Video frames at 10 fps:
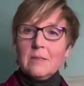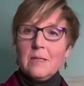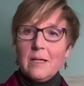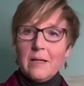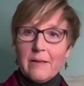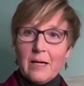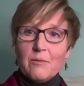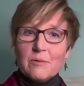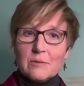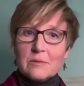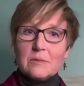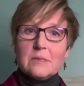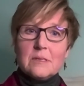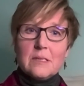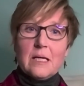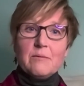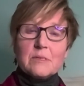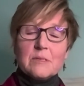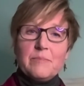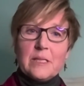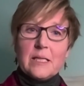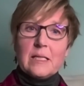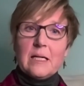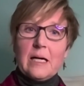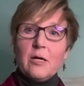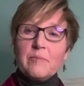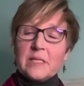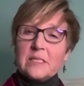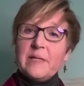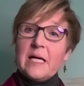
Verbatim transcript: uh, that was that was a big eye opening to me.